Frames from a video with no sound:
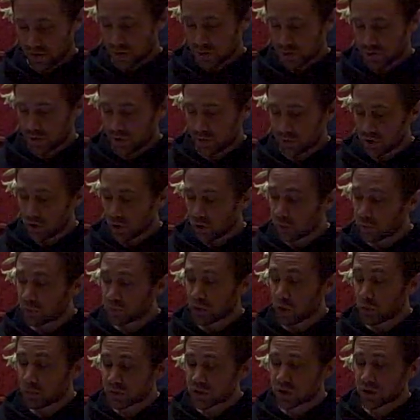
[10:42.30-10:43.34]
So if the
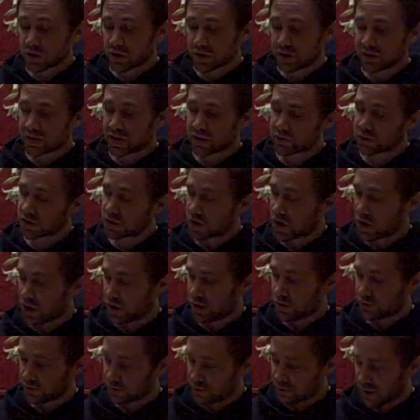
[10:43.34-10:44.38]
opportunity does
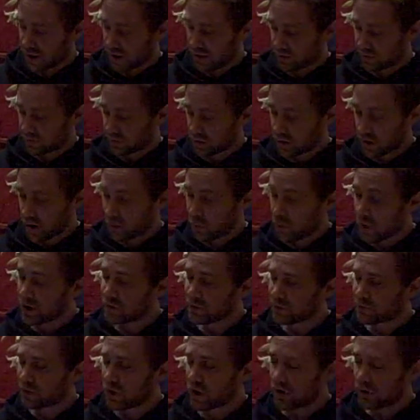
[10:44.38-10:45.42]
occur to mate, a 1 in
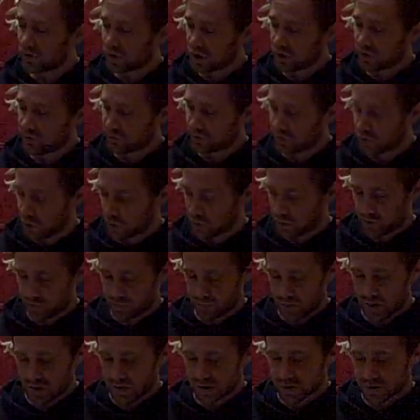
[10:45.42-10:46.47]
5 year phenomenon,
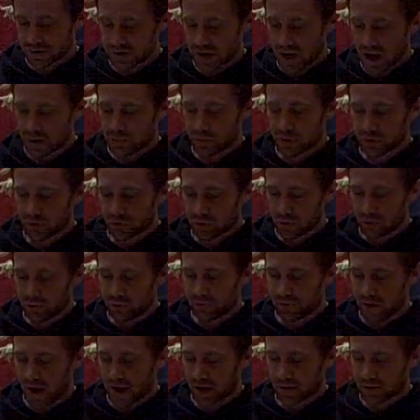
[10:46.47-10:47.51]
the sad but true
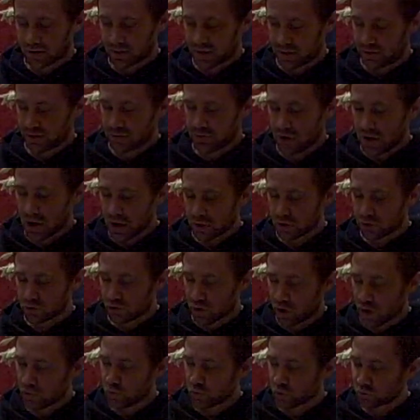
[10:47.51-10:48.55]
fact is the
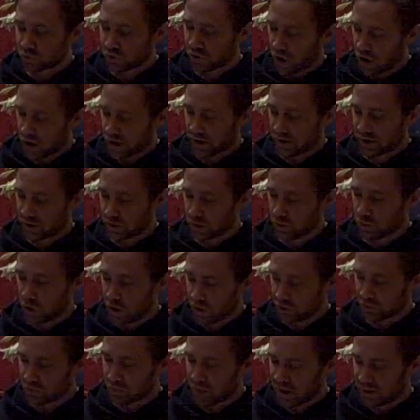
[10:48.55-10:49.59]
drone will die
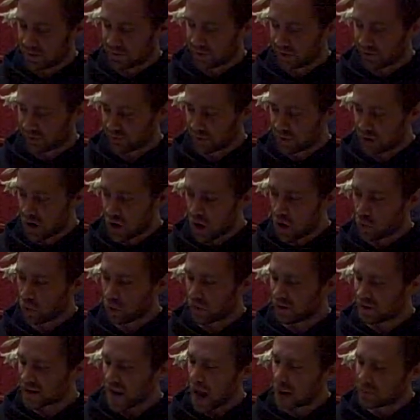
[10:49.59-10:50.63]
whilst mating,
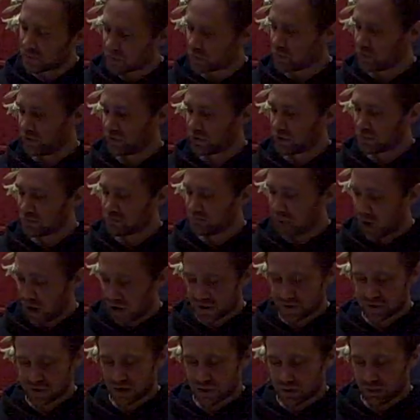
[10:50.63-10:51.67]
with its abdomen
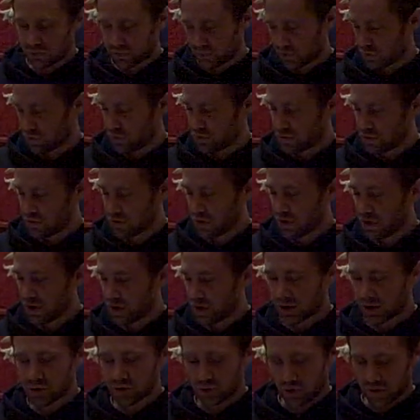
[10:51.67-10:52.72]
bursting through
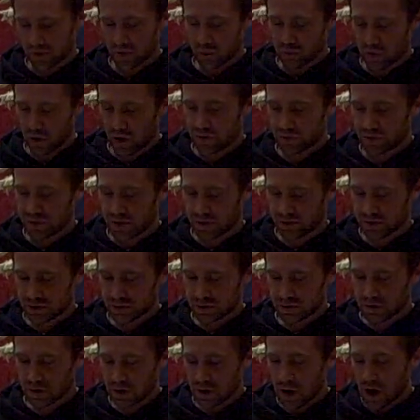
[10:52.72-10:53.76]
during the process.
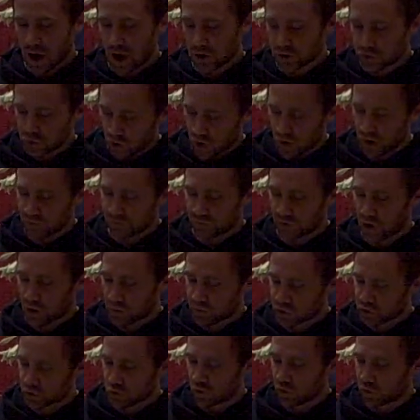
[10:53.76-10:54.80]
A triumph that
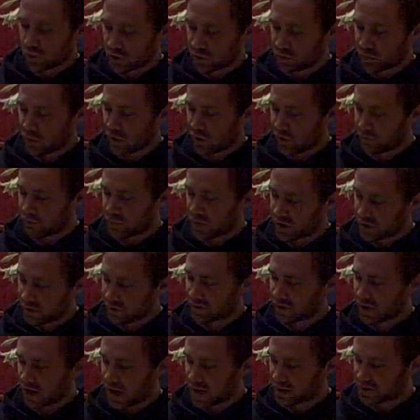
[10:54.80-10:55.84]
I'm sure wouldn't put off many
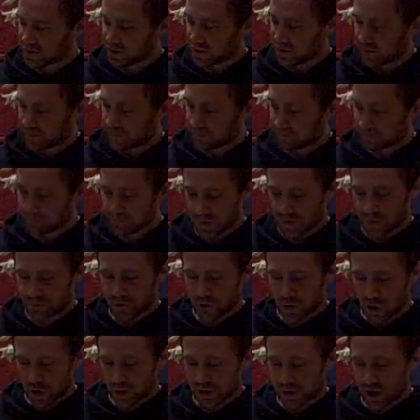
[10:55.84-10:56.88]
of the lads here. If
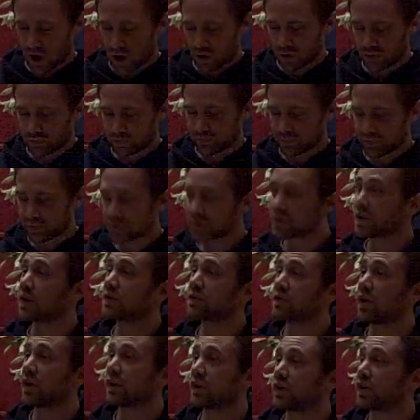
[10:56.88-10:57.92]
you've got to go,
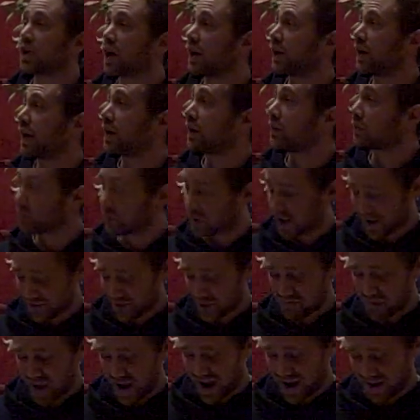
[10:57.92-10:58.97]
sounds like you're going out without
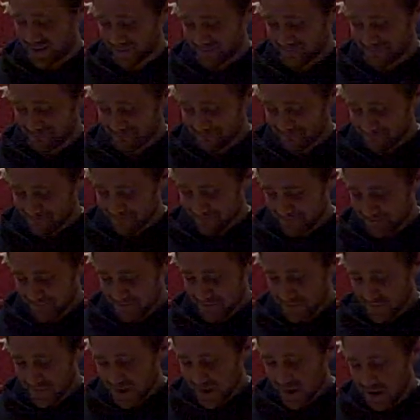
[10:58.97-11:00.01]
a bang.
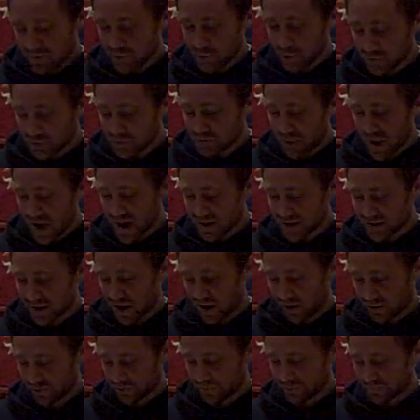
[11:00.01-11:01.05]
If it wasn't bad
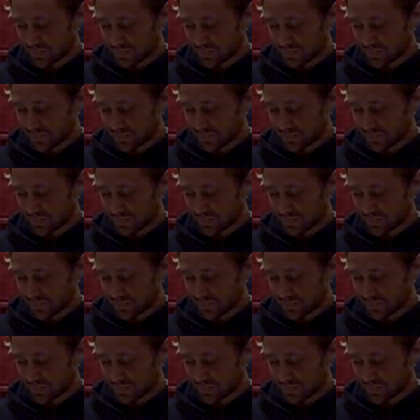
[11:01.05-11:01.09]
enough,